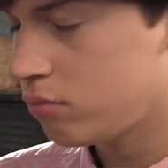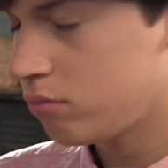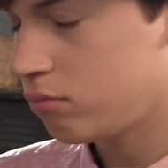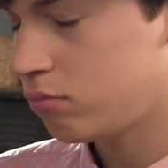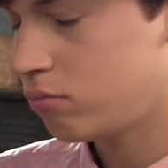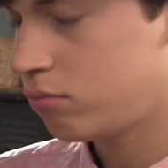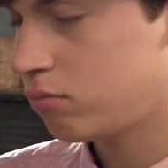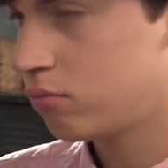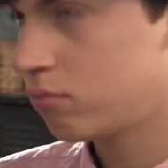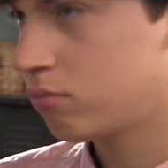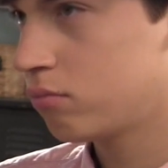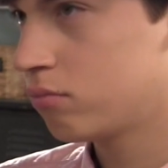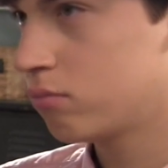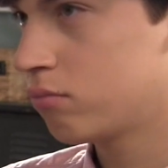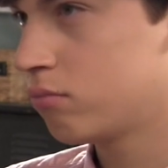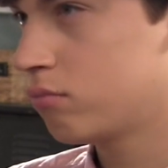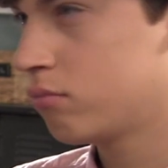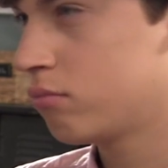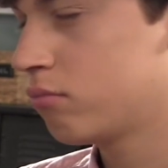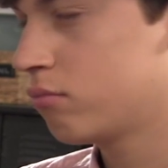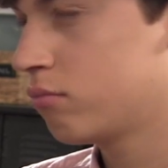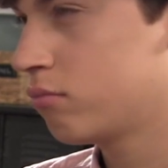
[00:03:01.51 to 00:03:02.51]

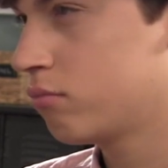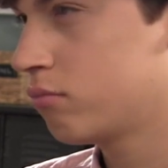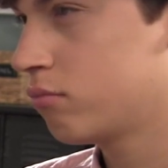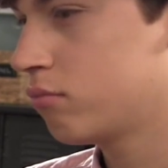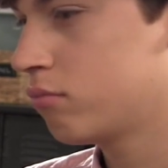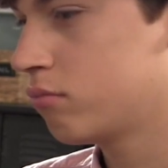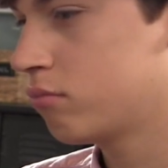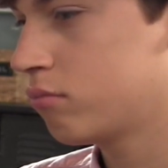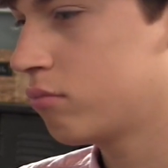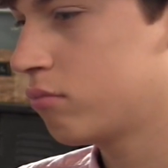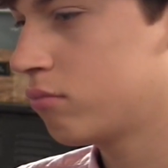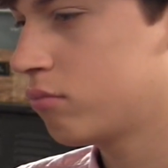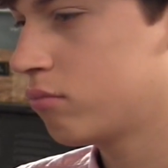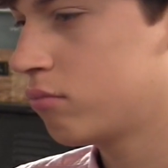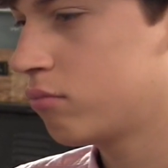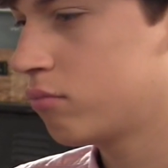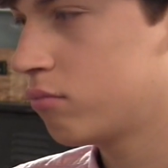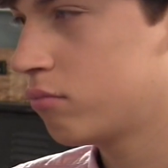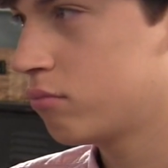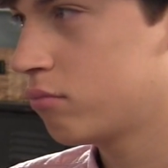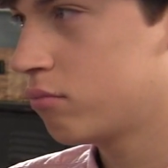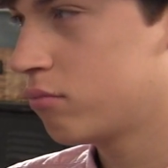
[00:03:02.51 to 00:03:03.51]

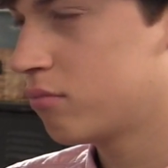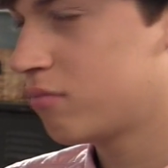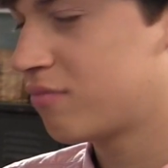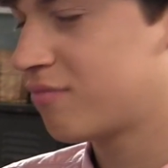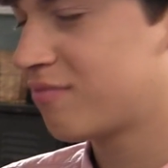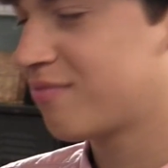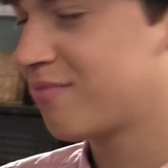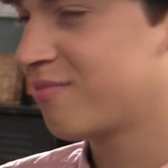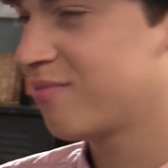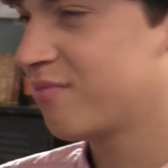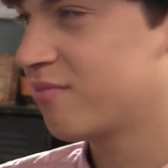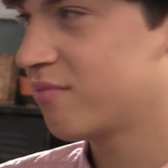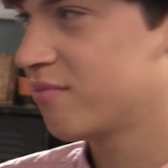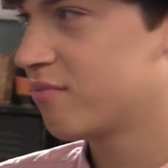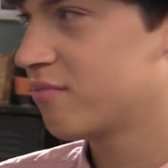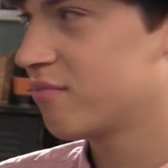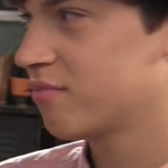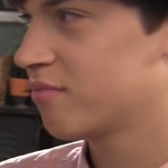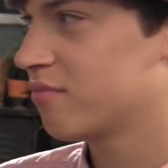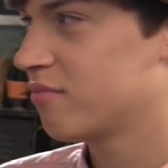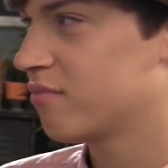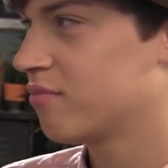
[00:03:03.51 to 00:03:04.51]

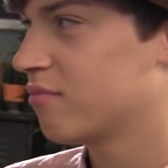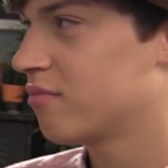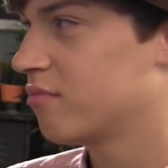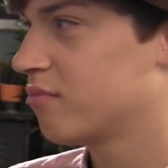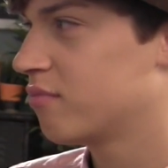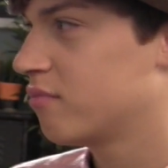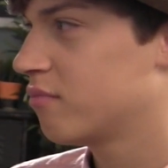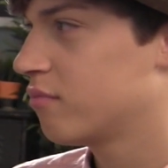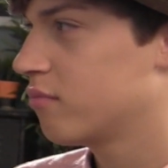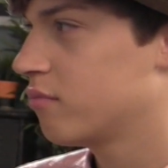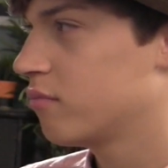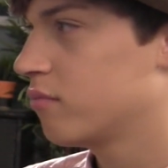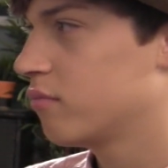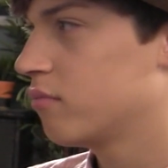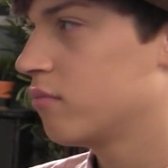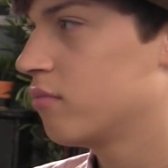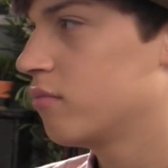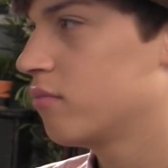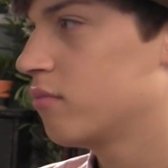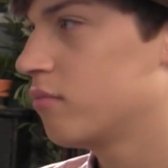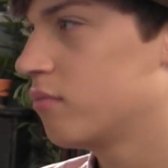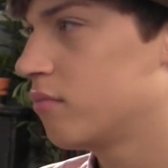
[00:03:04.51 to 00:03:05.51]

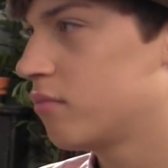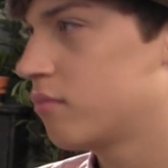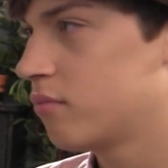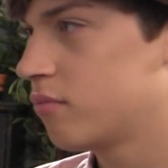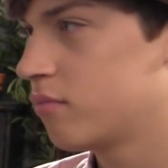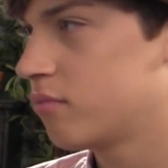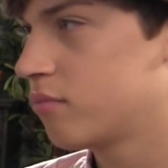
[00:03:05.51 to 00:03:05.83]
(not speaking)